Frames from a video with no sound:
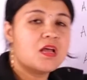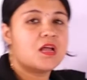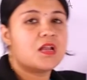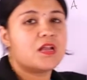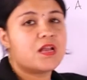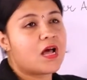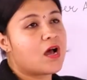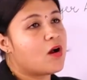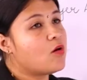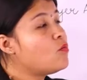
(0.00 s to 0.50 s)

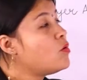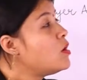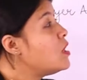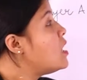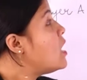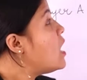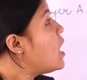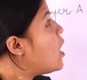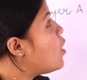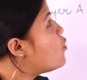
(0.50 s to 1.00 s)
Now,
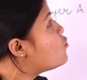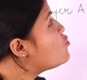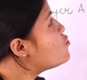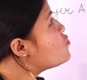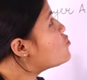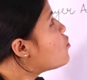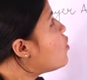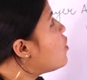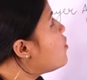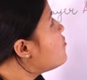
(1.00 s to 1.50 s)
how to
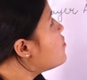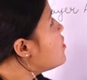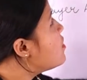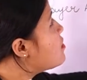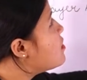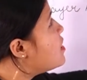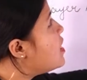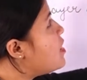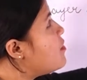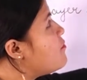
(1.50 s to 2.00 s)
solve a
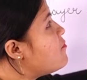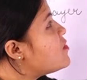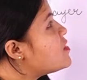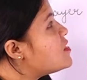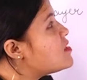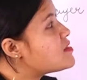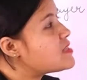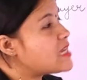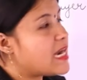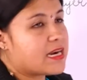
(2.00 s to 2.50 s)
game
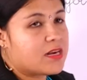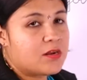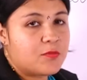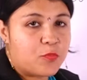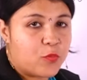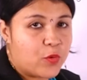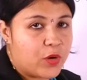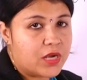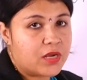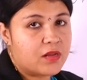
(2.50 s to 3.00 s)
with a saddle
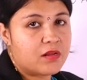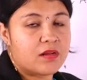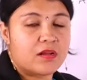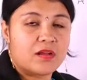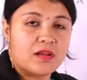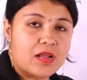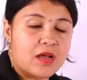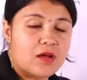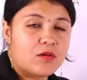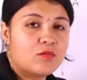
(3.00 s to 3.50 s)
point?
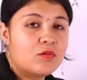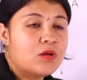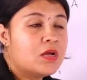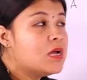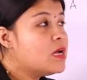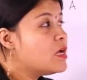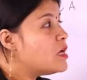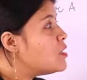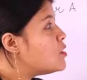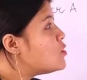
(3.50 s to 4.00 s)
Now,
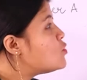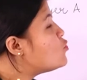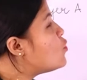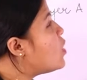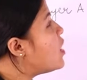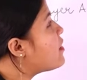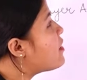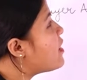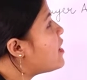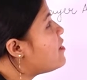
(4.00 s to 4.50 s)
to
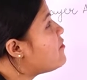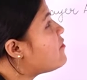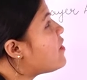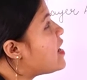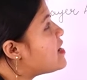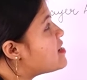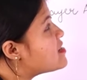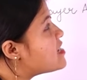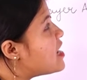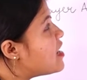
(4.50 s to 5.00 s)
arrive
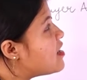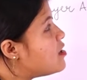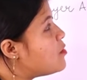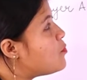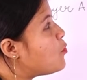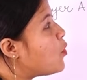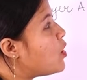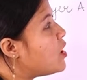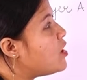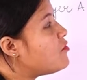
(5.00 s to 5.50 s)
at a saddle
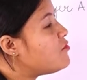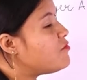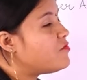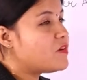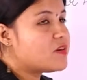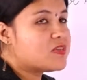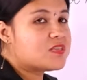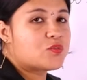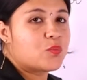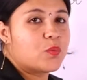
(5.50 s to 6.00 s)
point,
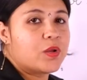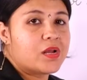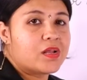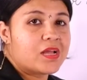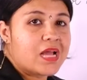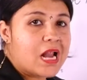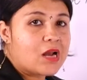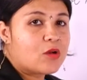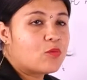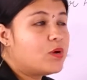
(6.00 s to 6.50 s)
first we'll
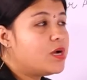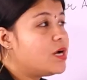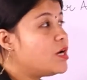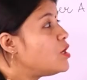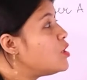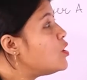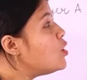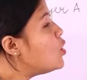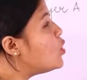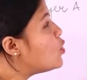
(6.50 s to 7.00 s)

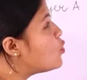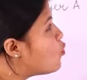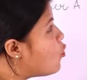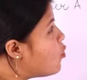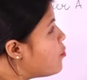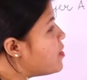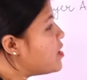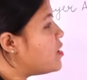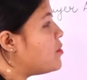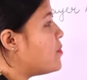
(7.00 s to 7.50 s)
calculate
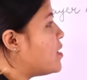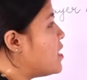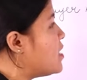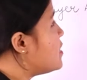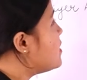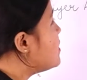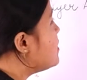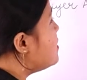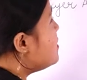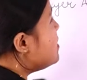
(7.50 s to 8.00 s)
row
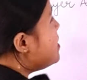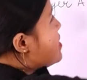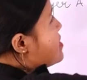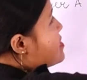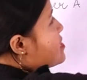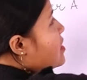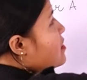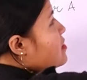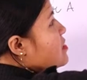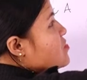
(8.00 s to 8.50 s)
minima.
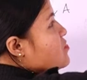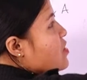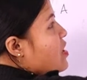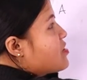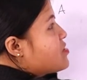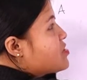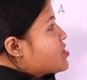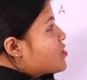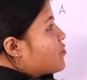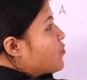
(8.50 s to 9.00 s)
These are the
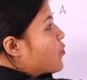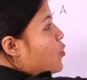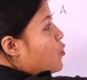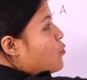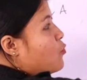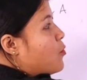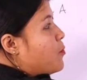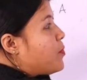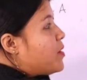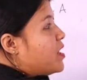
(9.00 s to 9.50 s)
strategies for
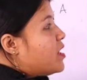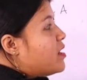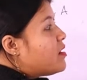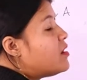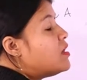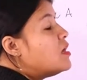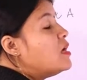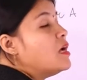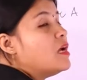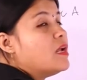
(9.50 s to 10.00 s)
row player.
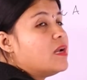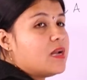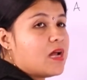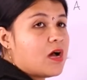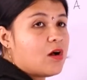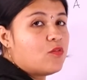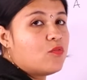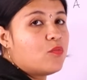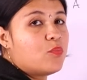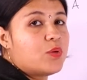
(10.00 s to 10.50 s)

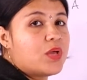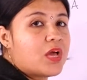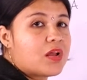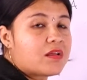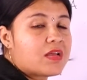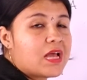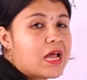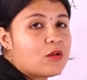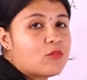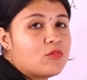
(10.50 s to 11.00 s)
Now, we are
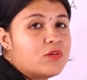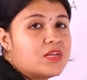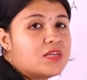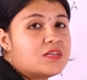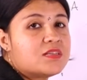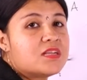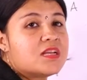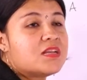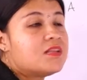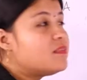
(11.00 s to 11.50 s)

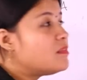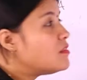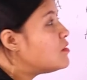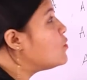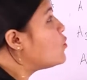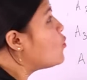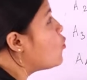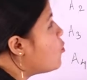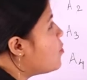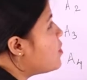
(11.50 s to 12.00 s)
calculating row